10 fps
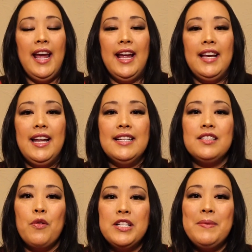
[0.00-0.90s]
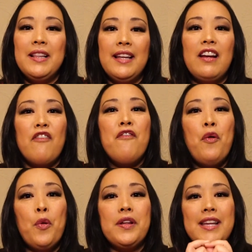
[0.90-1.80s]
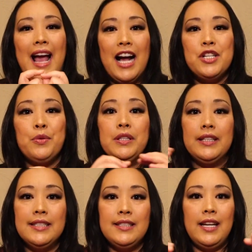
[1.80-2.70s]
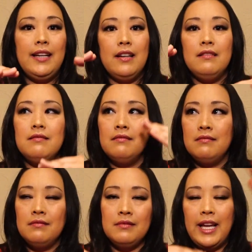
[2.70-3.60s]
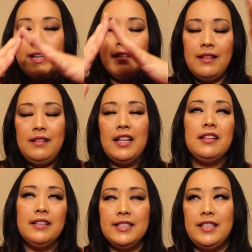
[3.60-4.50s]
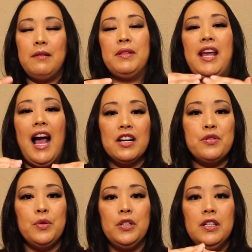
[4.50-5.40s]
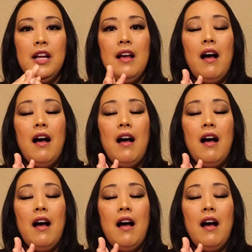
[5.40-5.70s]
It is going to be the link for the actual listing, like not the listing, but the actual